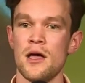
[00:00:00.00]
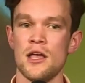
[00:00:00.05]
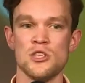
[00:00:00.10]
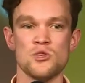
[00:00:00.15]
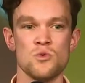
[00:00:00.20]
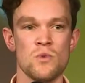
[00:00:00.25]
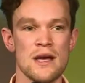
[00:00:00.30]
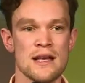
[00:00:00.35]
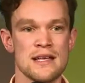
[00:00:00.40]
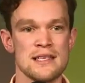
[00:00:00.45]

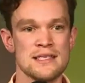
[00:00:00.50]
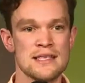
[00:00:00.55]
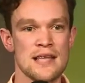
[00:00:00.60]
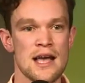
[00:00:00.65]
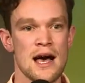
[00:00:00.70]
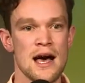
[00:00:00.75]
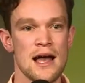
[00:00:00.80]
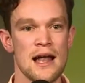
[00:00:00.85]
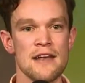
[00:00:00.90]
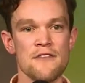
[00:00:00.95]
is where to
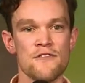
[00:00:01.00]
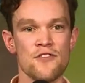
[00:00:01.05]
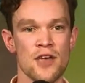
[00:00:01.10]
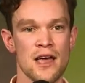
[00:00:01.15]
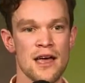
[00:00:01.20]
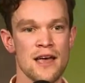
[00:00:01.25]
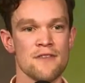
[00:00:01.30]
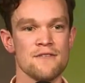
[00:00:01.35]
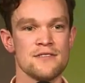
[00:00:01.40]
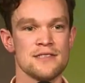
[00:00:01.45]
start. And if you
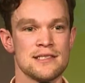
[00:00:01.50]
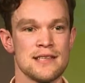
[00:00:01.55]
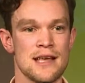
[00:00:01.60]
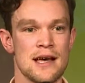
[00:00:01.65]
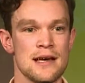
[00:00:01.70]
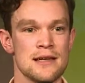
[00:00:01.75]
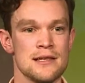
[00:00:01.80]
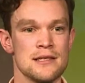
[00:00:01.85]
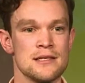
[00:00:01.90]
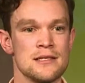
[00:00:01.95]
have
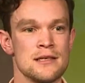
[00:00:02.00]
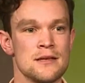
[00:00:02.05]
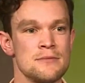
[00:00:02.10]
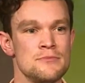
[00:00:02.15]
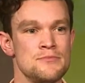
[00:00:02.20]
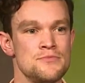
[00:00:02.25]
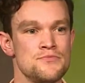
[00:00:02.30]
started,